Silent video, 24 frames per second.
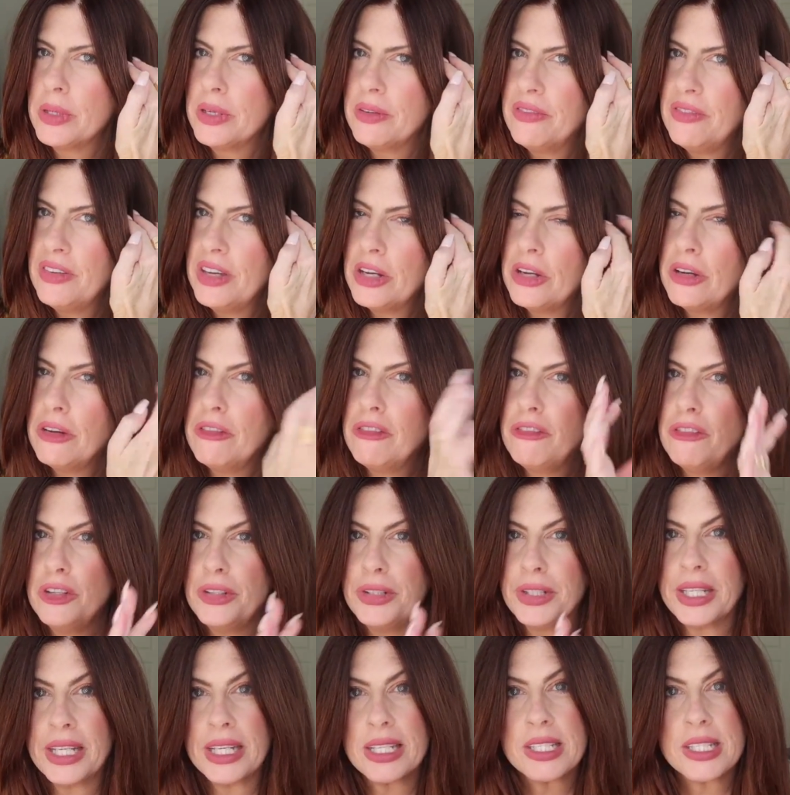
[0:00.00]
to fit a
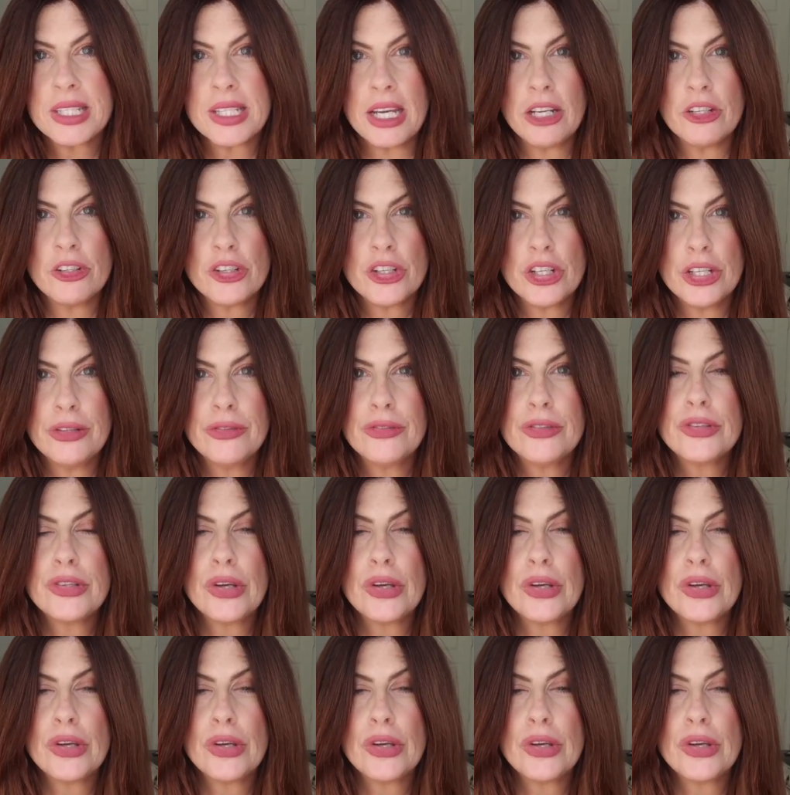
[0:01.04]
full extension.